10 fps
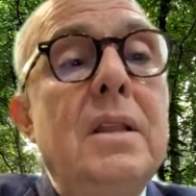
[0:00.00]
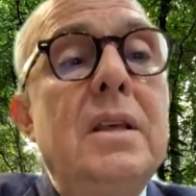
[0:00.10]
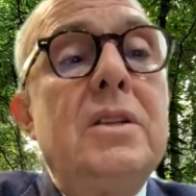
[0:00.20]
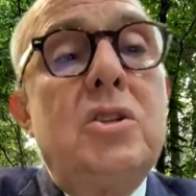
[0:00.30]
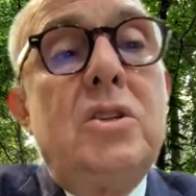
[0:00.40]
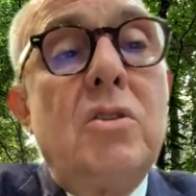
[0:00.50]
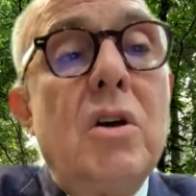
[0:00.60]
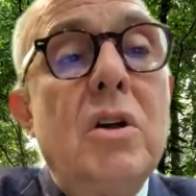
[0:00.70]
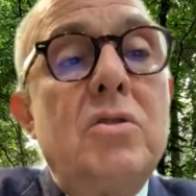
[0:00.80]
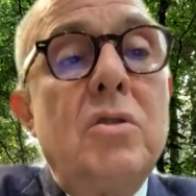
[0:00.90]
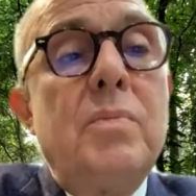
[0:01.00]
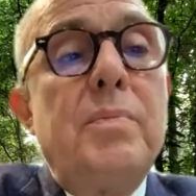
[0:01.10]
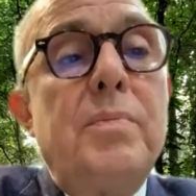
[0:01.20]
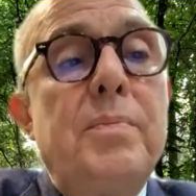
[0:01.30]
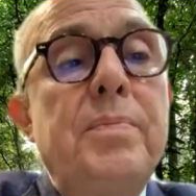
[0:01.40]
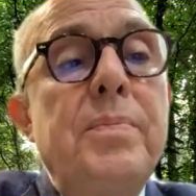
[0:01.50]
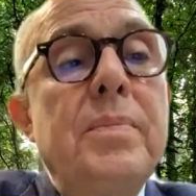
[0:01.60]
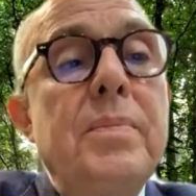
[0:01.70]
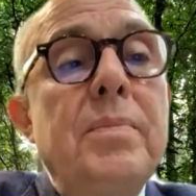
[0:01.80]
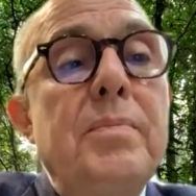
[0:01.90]
The Toronto
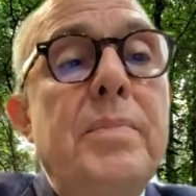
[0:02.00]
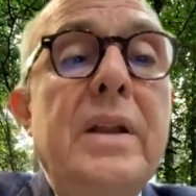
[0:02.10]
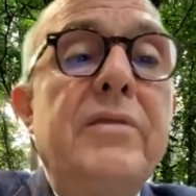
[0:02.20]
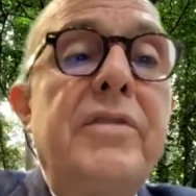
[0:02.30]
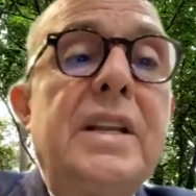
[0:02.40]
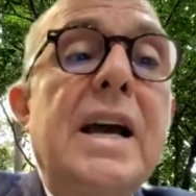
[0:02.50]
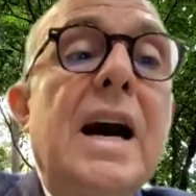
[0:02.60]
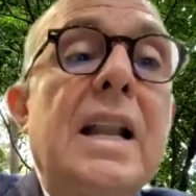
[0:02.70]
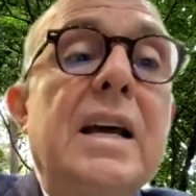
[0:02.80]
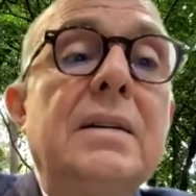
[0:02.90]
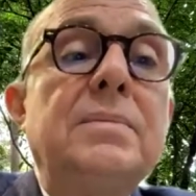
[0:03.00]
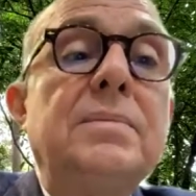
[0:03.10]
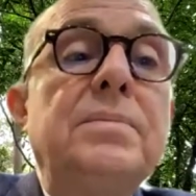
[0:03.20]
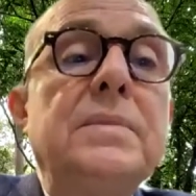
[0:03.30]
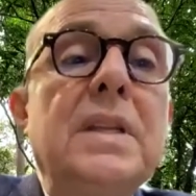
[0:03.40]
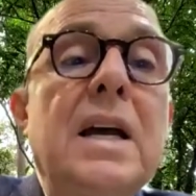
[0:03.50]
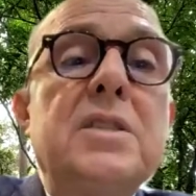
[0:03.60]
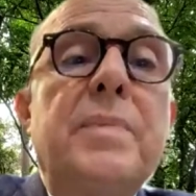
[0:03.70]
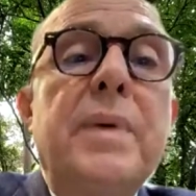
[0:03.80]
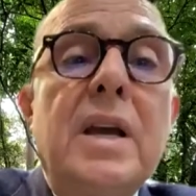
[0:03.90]
Benefit Gala has
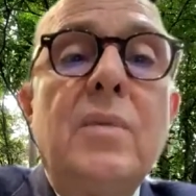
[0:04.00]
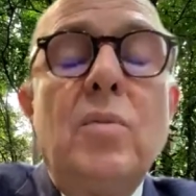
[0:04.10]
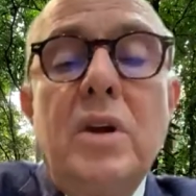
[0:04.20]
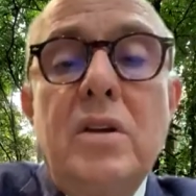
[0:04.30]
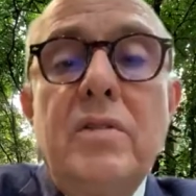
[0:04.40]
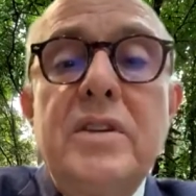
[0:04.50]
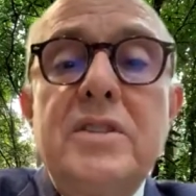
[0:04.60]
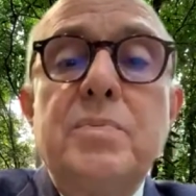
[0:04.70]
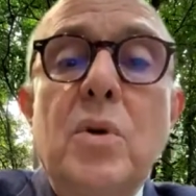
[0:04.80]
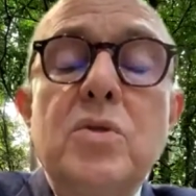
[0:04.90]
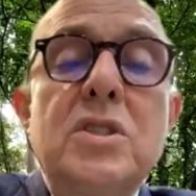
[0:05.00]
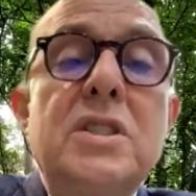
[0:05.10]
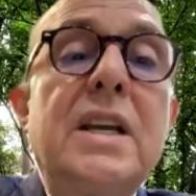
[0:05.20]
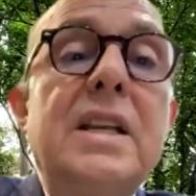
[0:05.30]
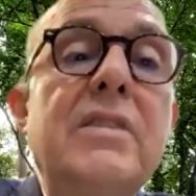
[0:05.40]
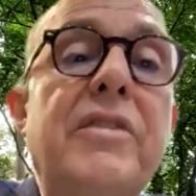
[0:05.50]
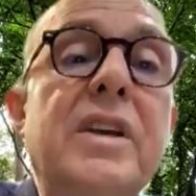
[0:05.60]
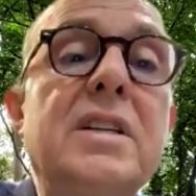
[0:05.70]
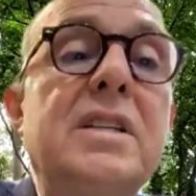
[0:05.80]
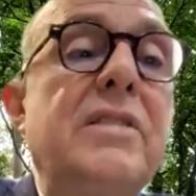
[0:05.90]
become one of the most
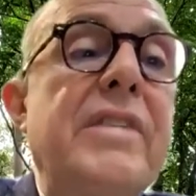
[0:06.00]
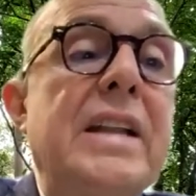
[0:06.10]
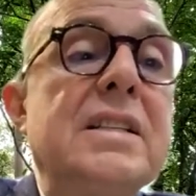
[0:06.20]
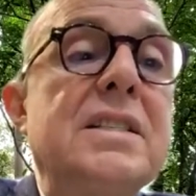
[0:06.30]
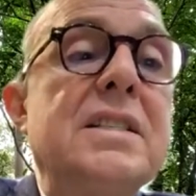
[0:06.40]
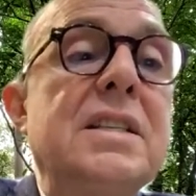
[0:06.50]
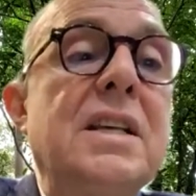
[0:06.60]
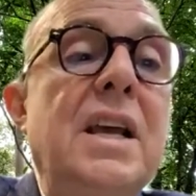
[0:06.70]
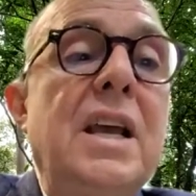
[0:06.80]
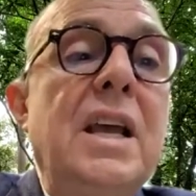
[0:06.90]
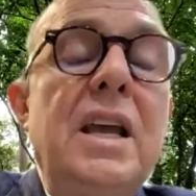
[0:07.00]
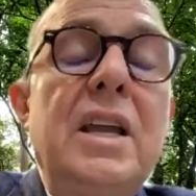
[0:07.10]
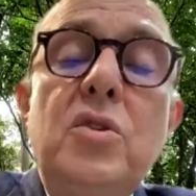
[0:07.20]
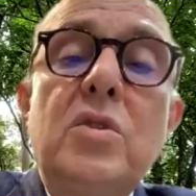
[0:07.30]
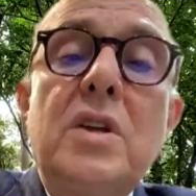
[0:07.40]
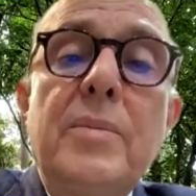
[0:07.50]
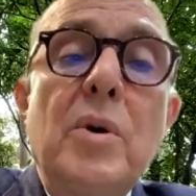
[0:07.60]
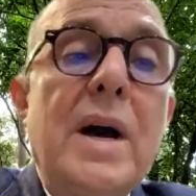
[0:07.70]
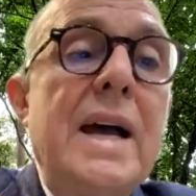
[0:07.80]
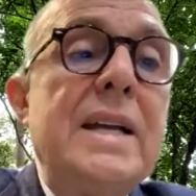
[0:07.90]
significant events in
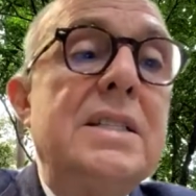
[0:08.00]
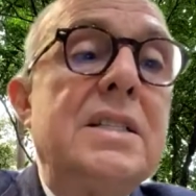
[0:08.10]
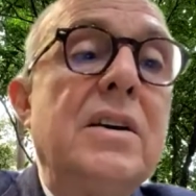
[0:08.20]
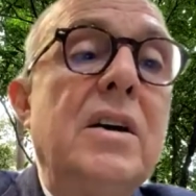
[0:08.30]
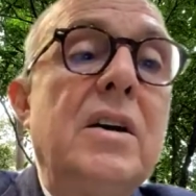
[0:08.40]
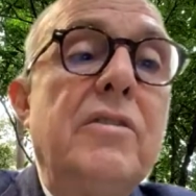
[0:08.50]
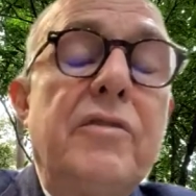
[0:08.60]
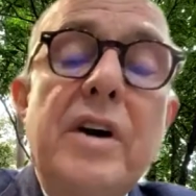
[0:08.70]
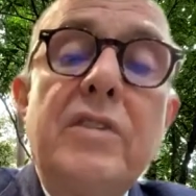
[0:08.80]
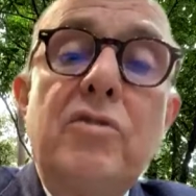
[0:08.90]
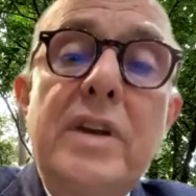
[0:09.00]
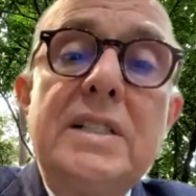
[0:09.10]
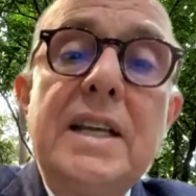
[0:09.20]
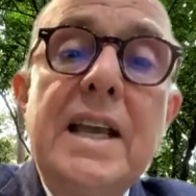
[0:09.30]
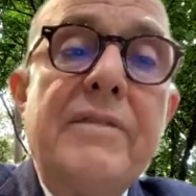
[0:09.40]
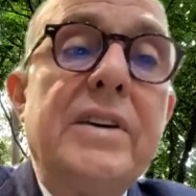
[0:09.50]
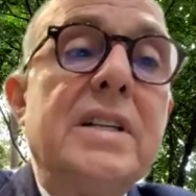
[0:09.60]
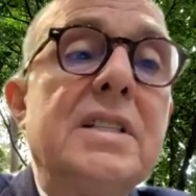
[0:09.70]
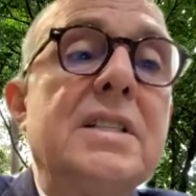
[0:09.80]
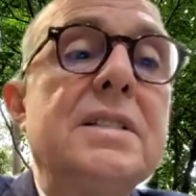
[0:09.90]
UWI's fundraising
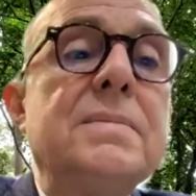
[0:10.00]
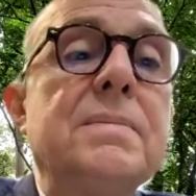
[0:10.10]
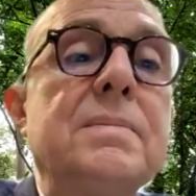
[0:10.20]
efforts.